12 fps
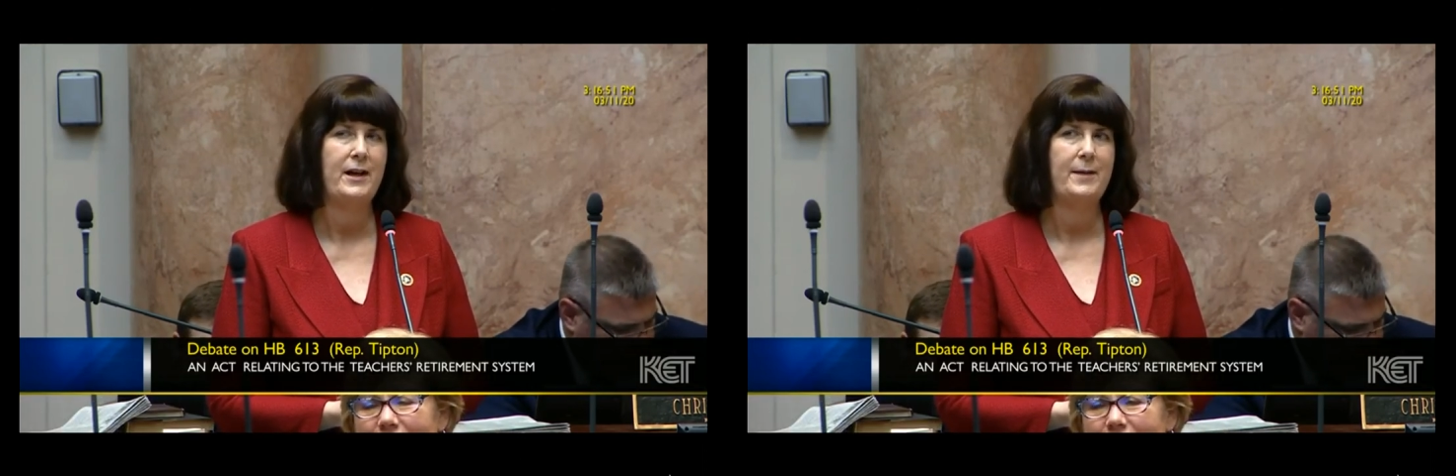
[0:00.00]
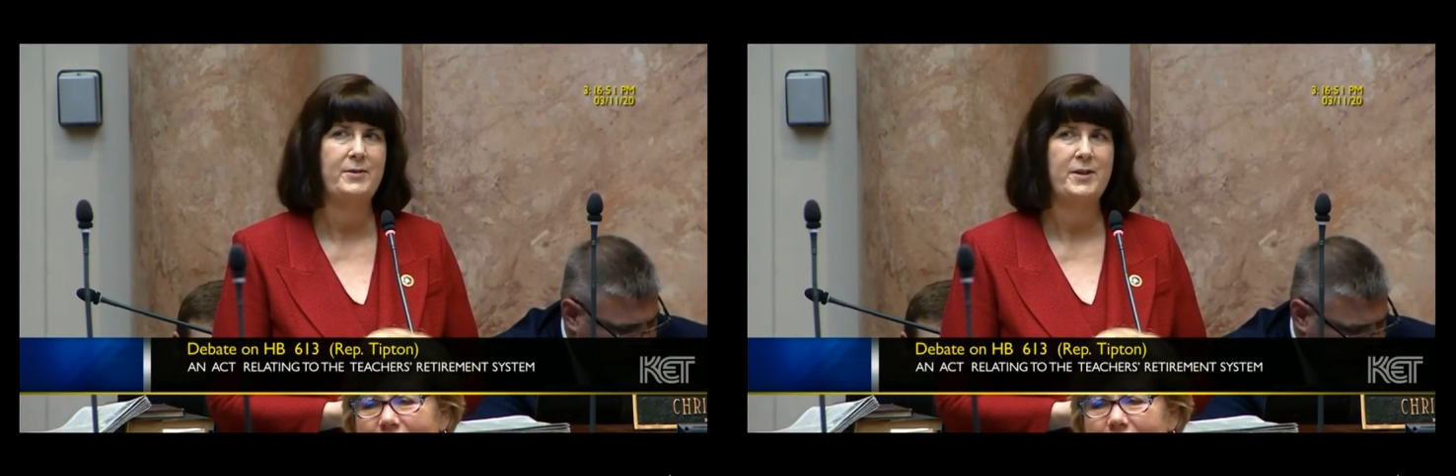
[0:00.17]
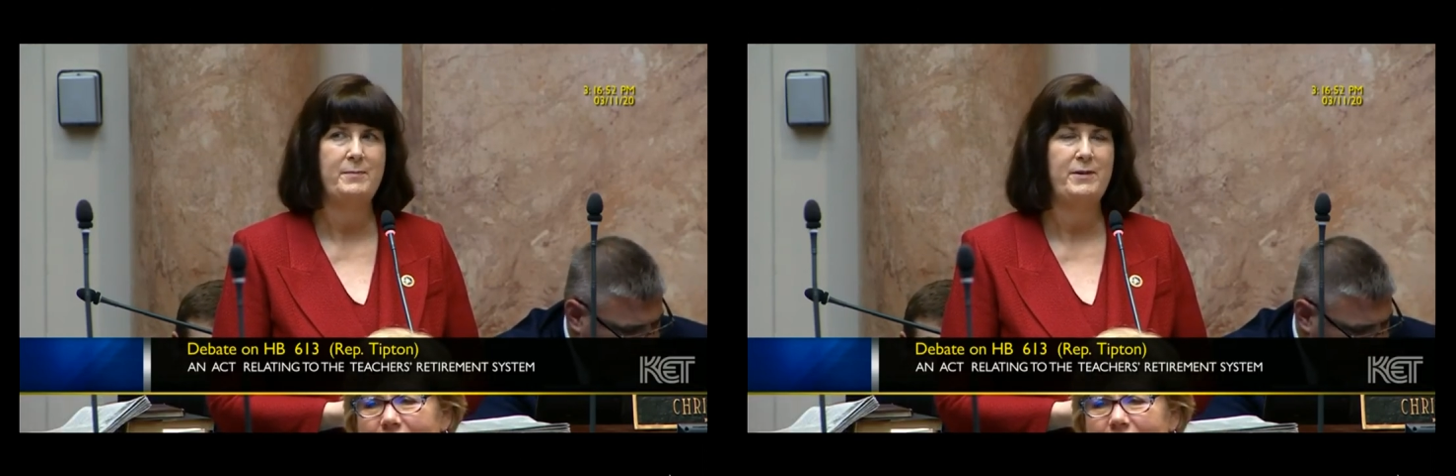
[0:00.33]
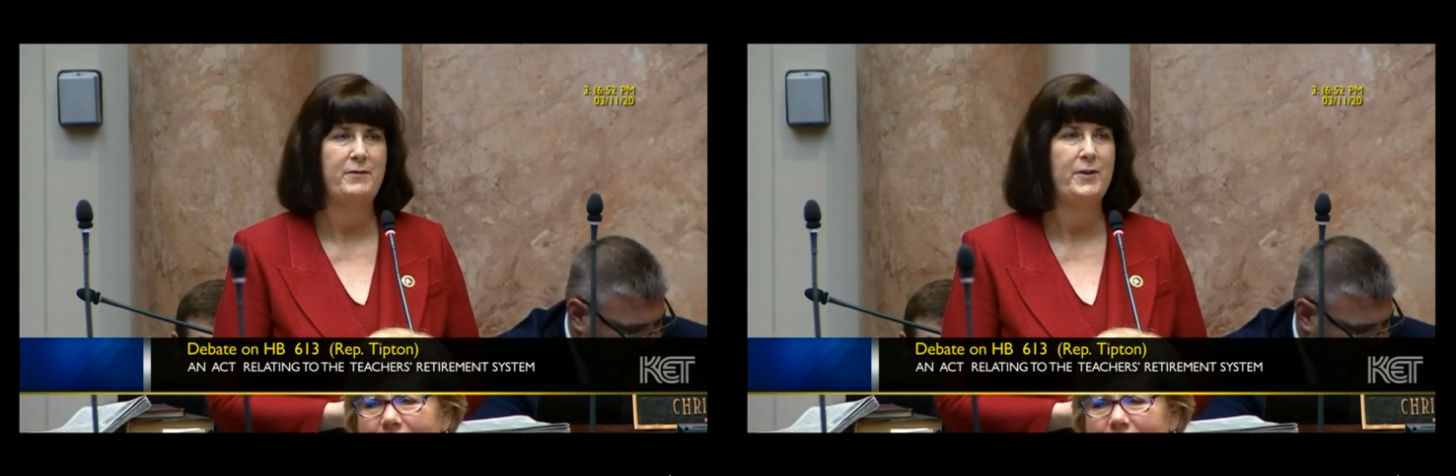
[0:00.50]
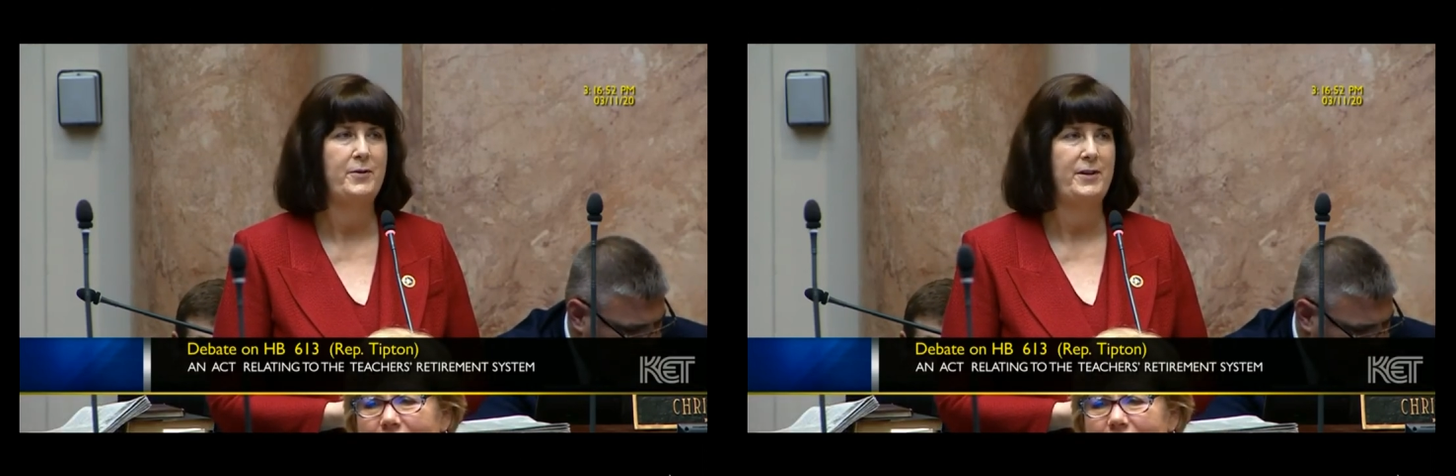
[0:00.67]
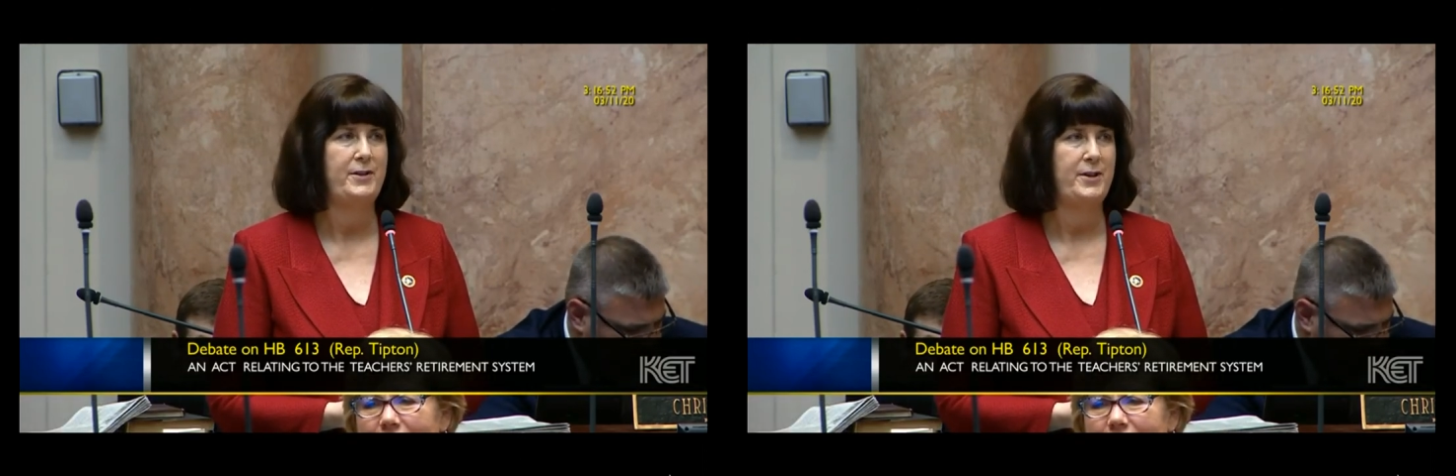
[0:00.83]
I'm going to be
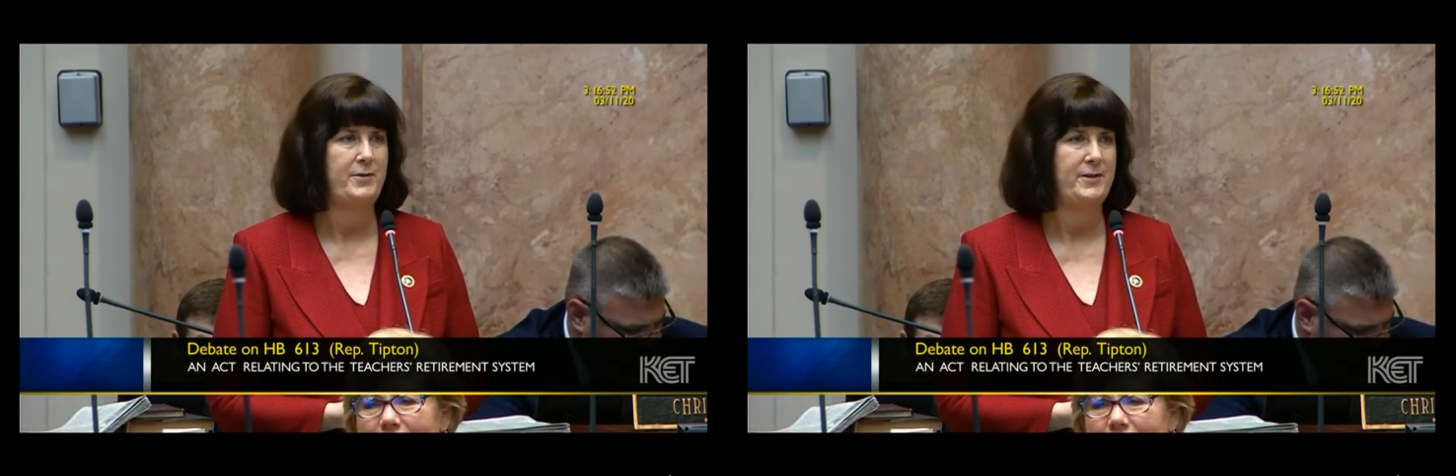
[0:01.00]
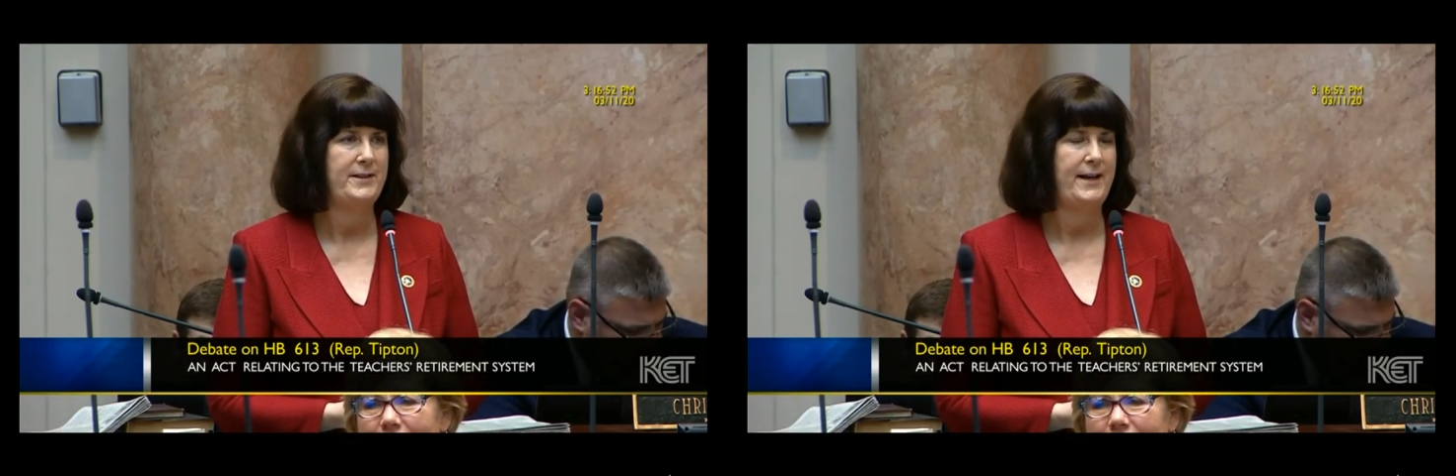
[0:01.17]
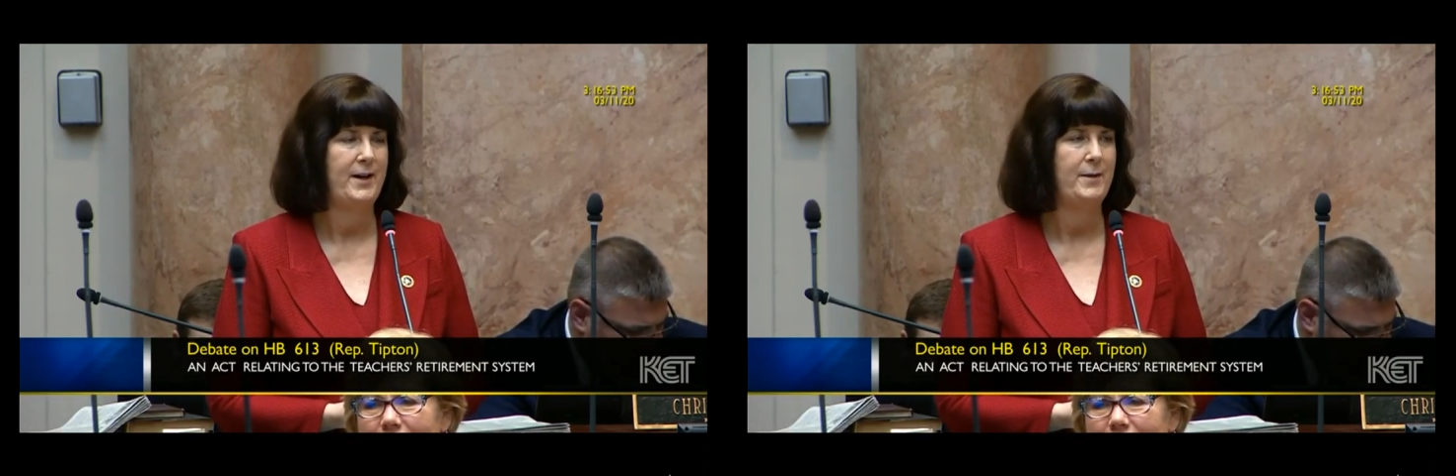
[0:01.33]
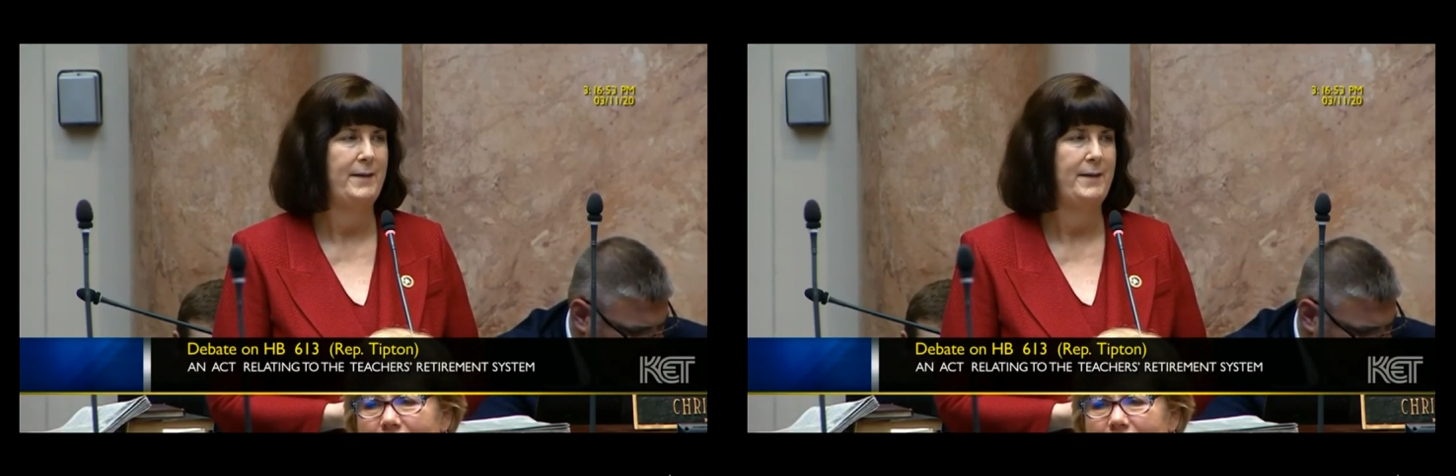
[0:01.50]
voting no today